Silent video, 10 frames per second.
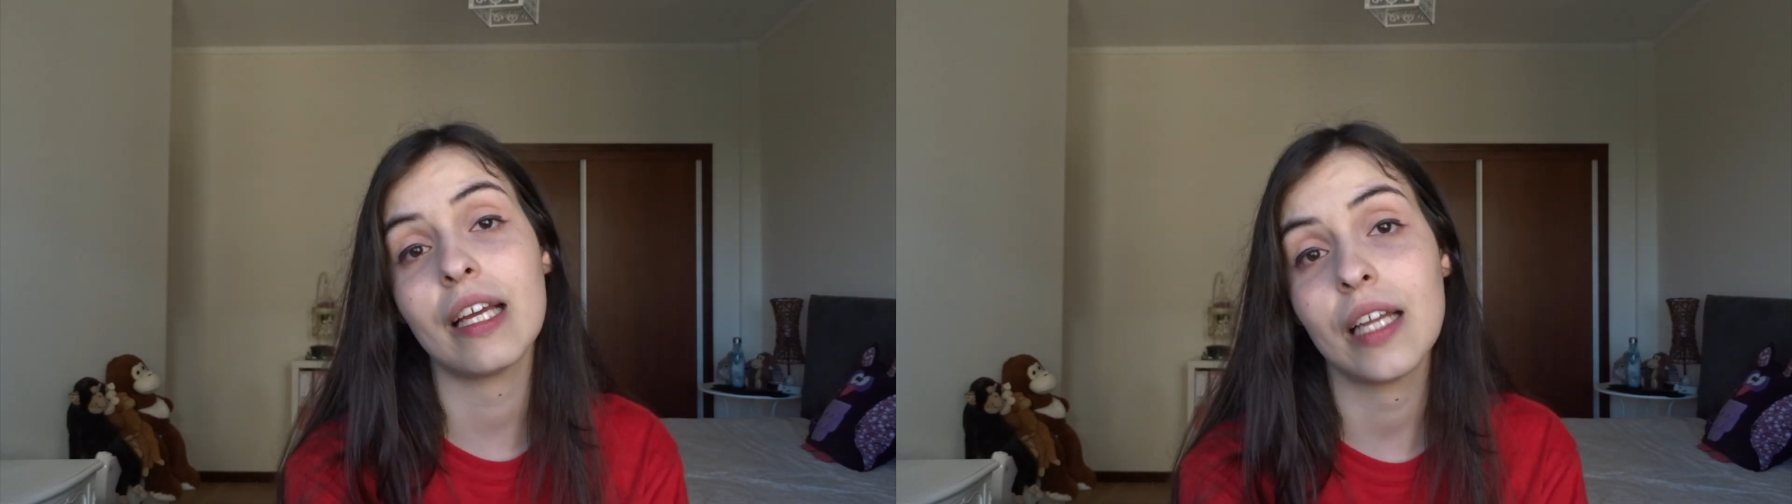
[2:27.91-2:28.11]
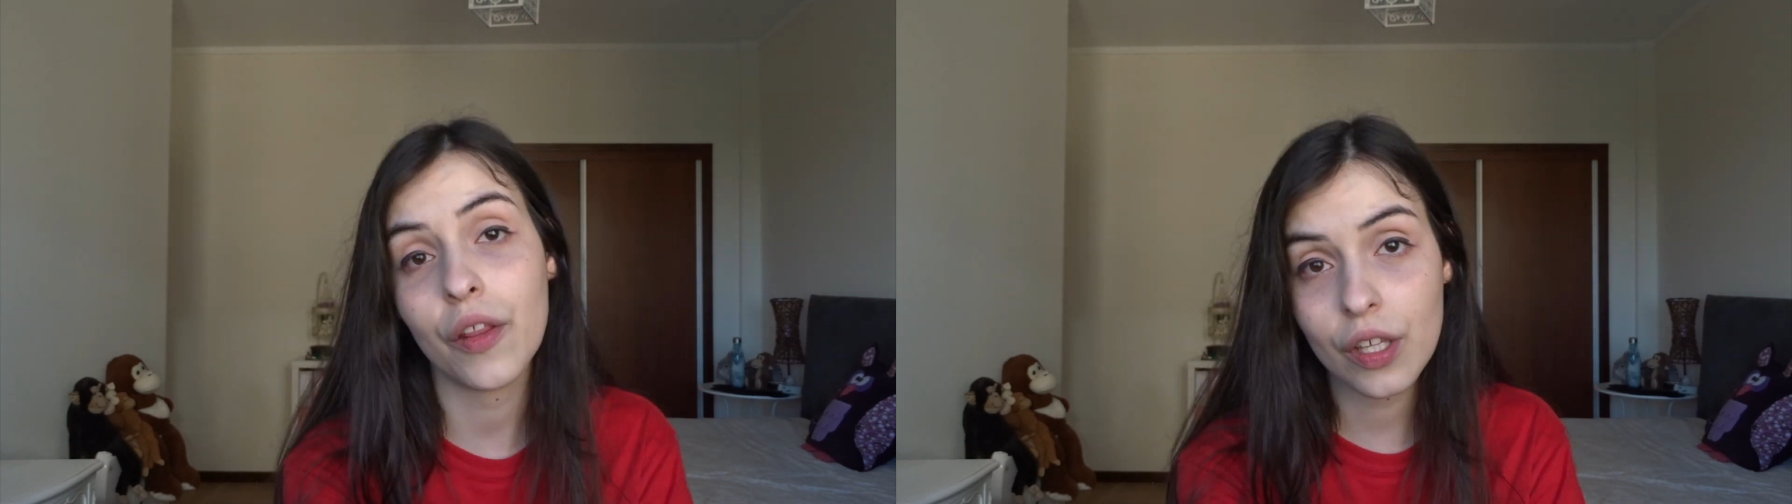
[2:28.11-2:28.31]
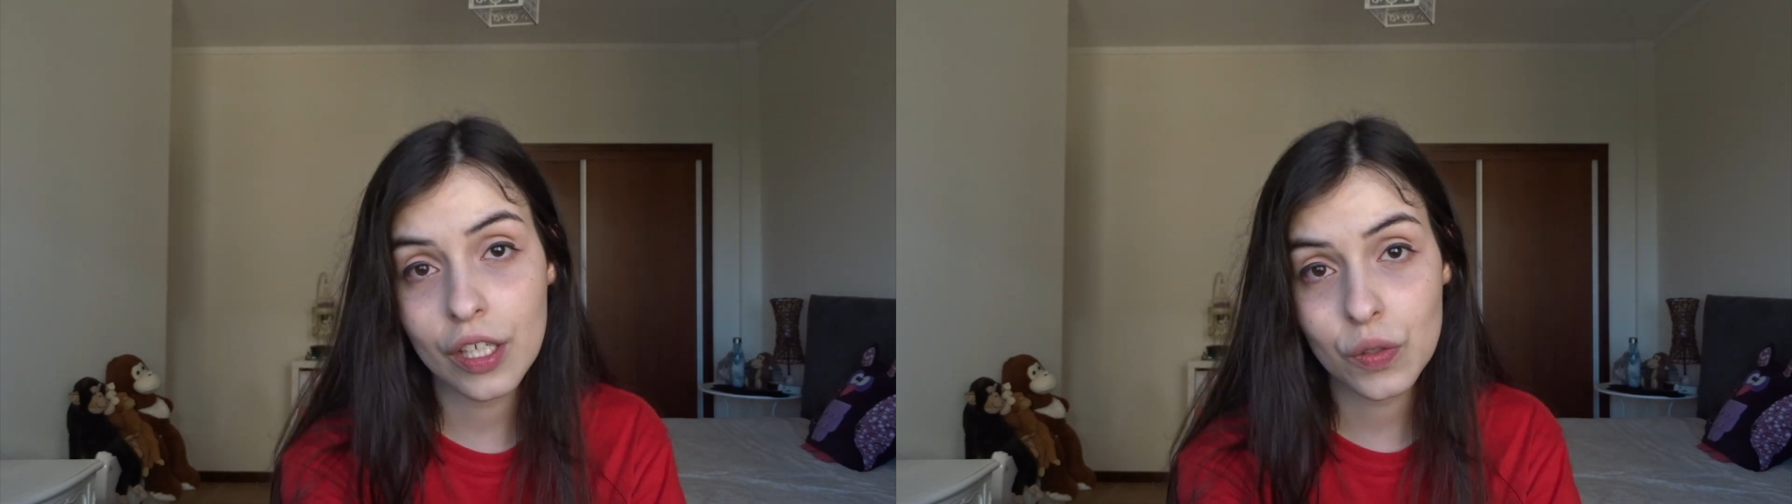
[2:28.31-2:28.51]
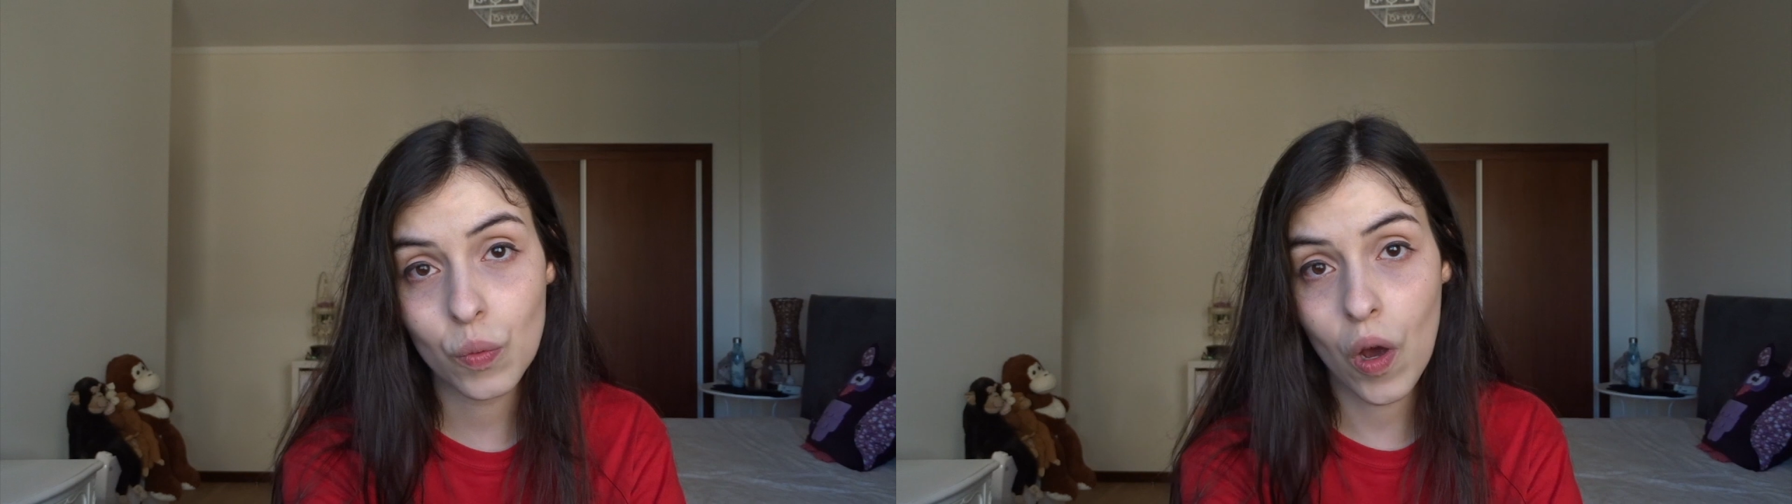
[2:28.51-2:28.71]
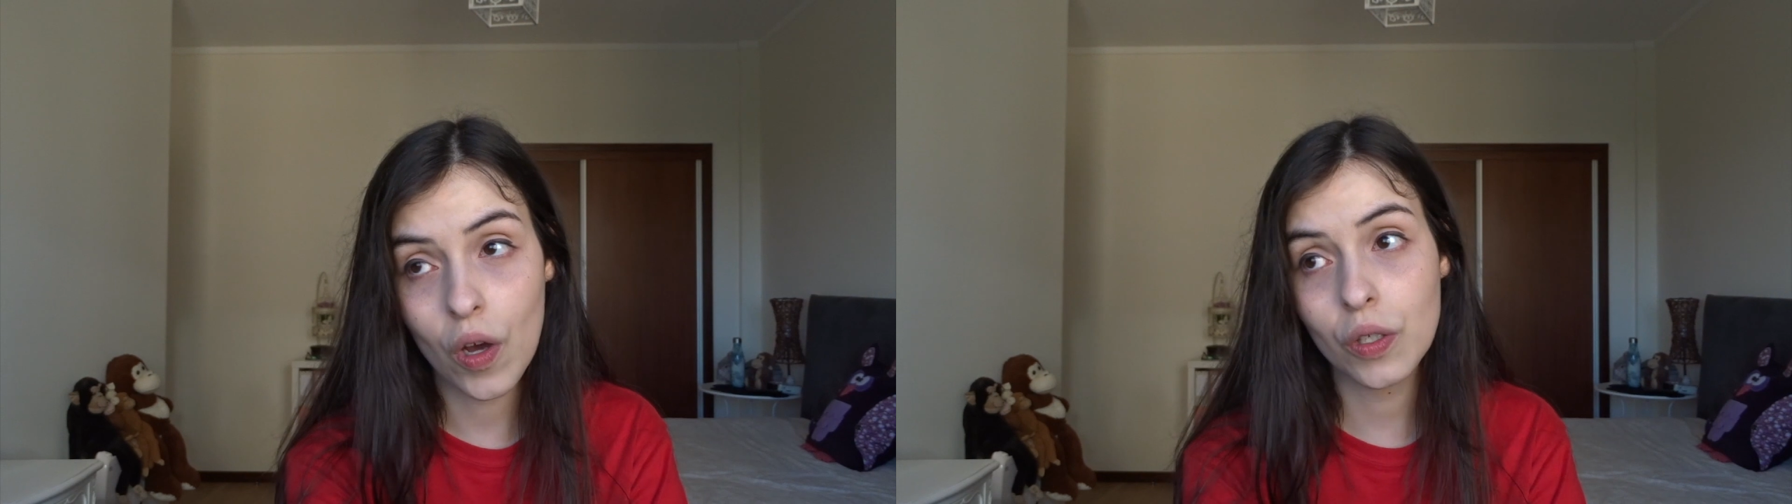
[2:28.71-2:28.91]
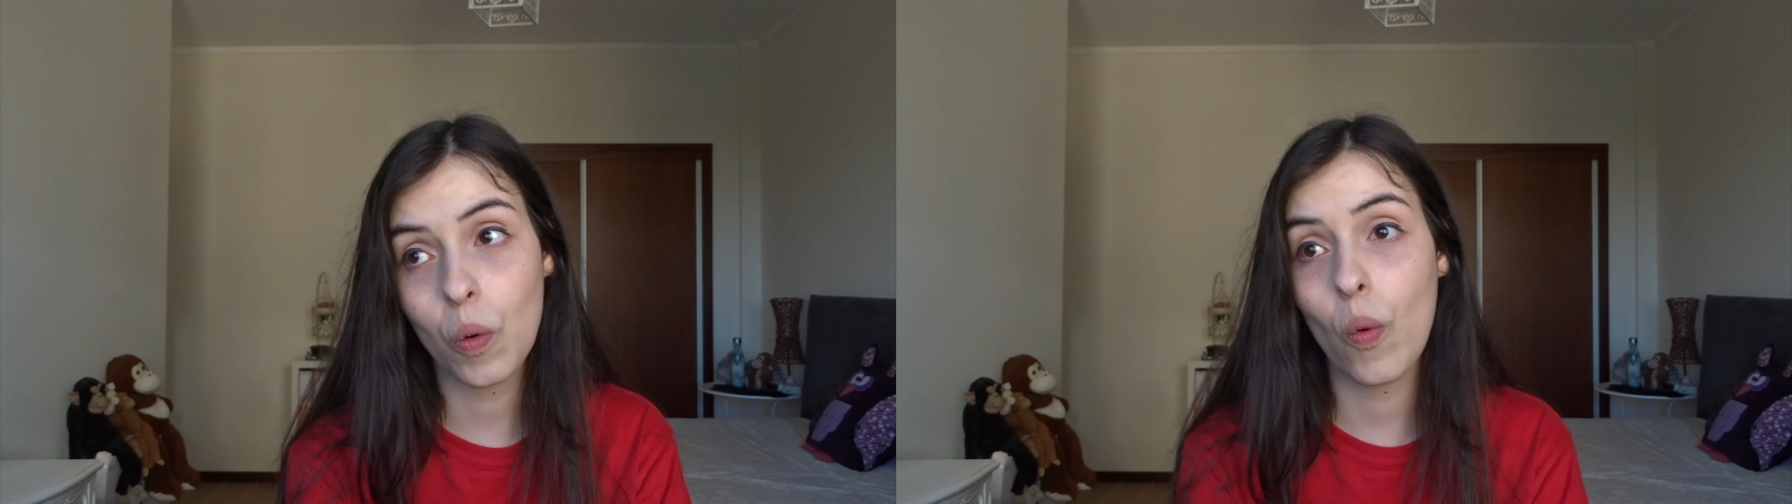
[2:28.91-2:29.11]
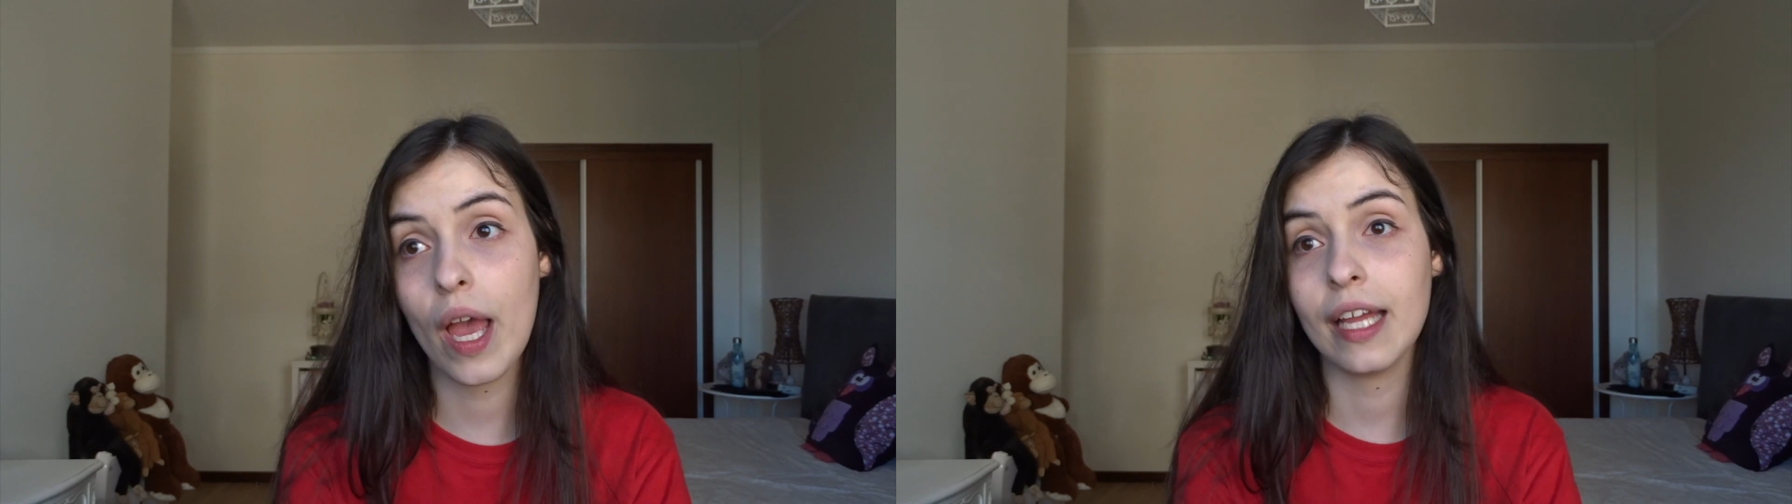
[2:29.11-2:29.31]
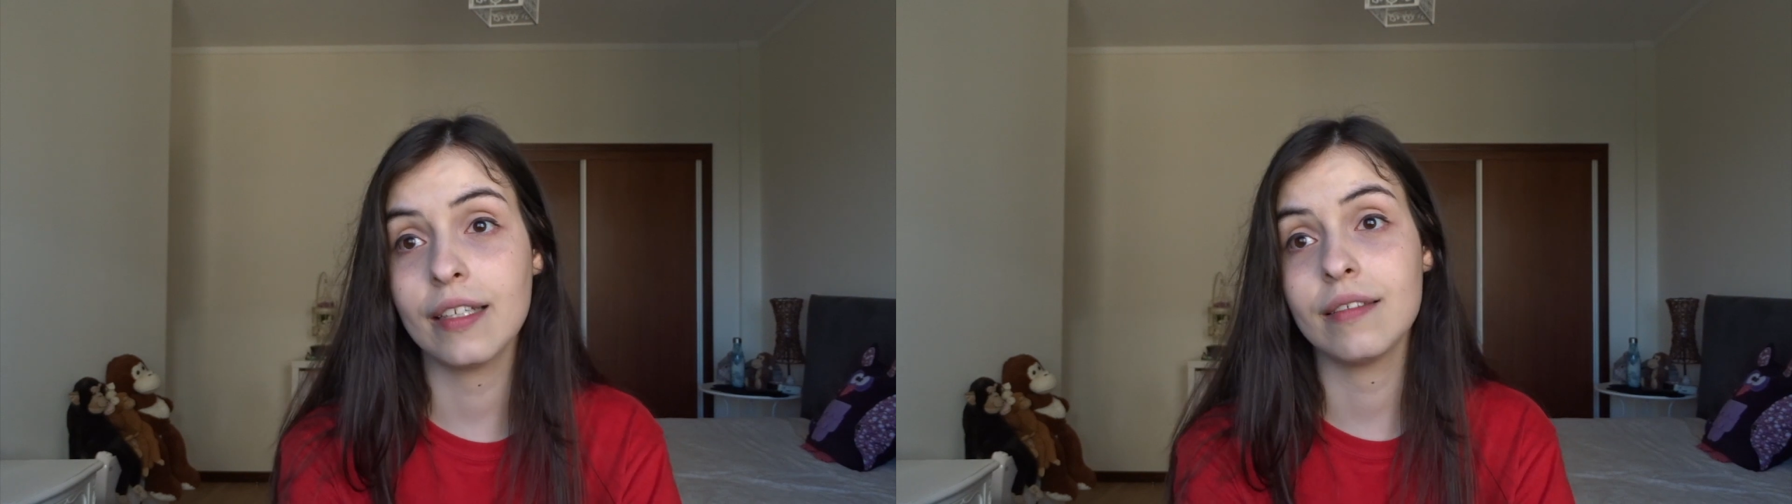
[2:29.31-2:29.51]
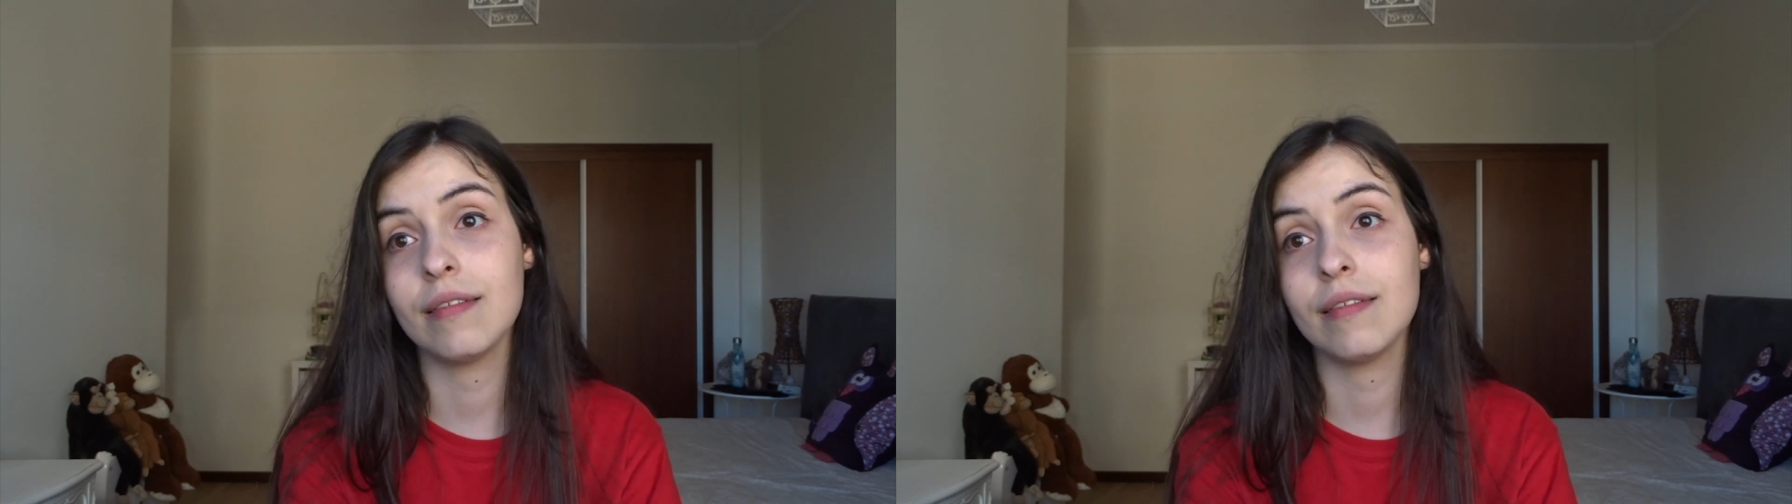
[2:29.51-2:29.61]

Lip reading: nothing is wrong when